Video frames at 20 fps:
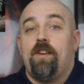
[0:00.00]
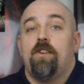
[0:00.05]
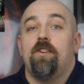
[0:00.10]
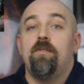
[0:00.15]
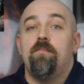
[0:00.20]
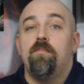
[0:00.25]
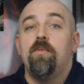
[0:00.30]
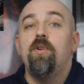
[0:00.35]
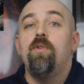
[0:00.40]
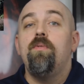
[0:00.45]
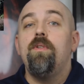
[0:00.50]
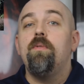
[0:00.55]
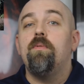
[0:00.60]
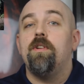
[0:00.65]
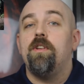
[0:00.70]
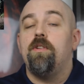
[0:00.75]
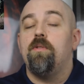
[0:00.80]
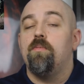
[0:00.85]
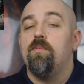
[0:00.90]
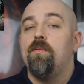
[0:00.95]
good movie
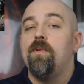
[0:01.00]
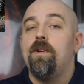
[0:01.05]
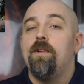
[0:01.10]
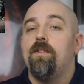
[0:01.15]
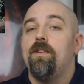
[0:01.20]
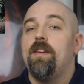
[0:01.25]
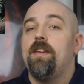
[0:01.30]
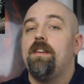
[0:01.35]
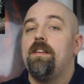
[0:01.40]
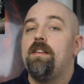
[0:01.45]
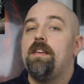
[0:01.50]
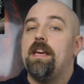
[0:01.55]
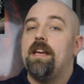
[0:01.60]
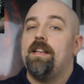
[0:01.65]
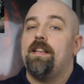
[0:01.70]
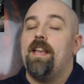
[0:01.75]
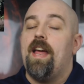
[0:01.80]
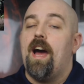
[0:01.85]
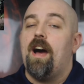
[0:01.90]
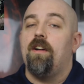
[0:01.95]
when you really
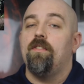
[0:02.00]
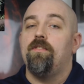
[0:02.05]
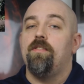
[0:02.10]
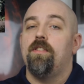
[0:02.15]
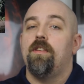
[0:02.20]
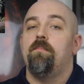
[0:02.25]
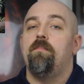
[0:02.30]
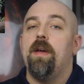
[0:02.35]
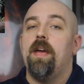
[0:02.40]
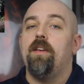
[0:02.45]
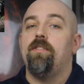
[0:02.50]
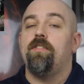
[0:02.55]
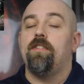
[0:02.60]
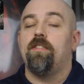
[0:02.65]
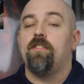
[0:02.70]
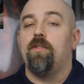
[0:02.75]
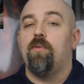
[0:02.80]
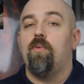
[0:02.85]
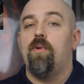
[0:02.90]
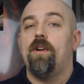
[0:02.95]
get down to the
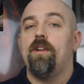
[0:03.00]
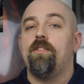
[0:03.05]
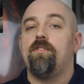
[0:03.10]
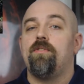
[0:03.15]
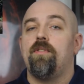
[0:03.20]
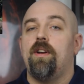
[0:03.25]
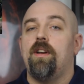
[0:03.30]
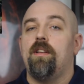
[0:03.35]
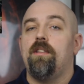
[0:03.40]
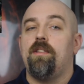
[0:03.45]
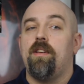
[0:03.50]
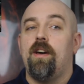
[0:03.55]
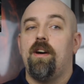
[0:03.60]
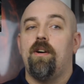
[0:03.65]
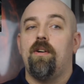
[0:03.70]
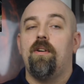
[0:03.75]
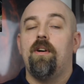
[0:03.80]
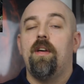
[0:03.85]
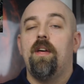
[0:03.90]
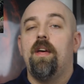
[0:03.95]
basics of what it's trying to
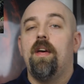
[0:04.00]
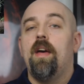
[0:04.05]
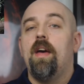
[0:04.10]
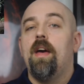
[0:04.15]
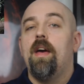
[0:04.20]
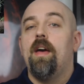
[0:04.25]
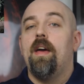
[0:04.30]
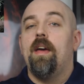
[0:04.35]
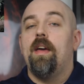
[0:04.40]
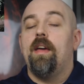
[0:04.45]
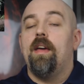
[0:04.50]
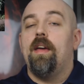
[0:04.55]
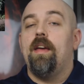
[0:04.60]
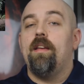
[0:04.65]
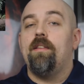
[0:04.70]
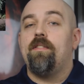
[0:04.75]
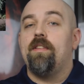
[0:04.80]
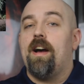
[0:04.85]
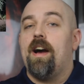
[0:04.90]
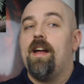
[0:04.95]
tell
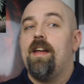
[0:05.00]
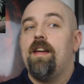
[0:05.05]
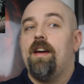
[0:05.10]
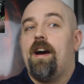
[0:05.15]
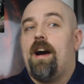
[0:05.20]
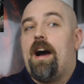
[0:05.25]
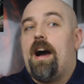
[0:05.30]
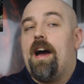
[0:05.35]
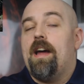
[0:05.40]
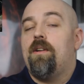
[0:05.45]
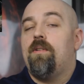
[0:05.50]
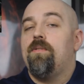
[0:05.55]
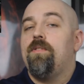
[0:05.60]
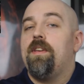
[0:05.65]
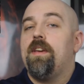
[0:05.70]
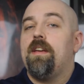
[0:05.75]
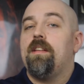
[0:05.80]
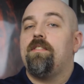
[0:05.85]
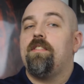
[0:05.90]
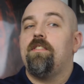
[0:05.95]
is not I don't
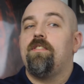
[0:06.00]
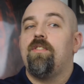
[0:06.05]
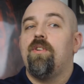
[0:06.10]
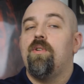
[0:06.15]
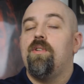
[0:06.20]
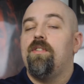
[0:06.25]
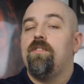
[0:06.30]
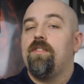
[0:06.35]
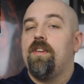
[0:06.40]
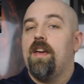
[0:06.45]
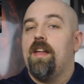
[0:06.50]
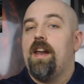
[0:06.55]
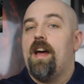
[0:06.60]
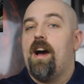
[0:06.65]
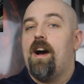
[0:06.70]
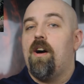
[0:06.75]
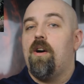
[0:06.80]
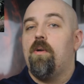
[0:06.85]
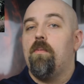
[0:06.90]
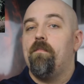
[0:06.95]
think it's as good as Get
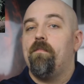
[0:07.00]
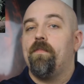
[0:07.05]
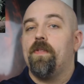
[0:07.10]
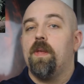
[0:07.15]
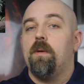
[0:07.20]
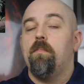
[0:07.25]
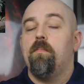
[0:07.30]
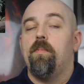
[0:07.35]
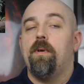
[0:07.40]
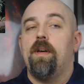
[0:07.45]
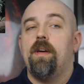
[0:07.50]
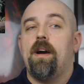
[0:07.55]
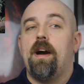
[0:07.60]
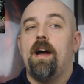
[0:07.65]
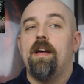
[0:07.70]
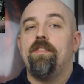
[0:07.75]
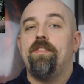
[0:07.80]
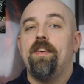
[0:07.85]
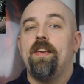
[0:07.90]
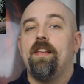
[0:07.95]
Out, but
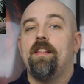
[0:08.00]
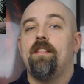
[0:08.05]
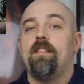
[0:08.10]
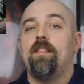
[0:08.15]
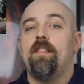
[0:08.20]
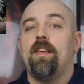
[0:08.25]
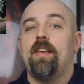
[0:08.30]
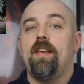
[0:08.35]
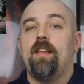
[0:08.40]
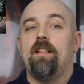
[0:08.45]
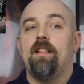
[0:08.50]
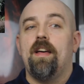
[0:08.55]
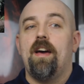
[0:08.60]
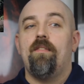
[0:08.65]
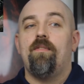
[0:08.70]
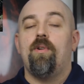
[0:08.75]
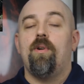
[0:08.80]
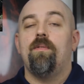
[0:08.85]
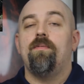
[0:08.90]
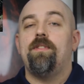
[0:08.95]
I think the
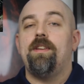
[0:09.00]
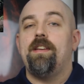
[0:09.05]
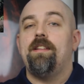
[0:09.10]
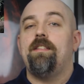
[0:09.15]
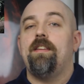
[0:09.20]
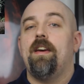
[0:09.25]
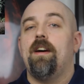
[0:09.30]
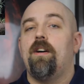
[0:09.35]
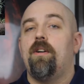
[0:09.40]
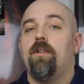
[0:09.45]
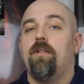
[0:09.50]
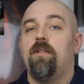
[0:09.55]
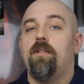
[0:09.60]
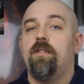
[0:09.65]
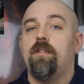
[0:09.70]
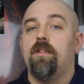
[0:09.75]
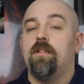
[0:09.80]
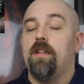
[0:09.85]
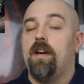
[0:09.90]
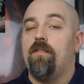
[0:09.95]
level of detail,
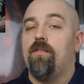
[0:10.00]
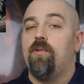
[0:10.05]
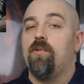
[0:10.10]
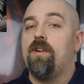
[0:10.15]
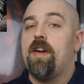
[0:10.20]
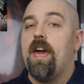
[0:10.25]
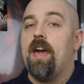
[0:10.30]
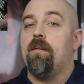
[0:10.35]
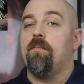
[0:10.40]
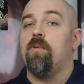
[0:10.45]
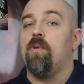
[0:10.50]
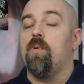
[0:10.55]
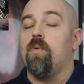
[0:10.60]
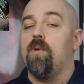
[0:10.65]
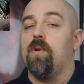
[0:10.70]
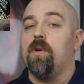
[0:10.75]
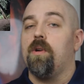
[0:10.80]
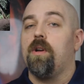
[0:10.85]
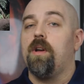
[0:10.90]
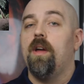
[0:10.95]
the level of camera
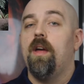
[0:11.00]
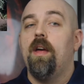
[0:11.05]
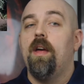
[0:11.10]
work,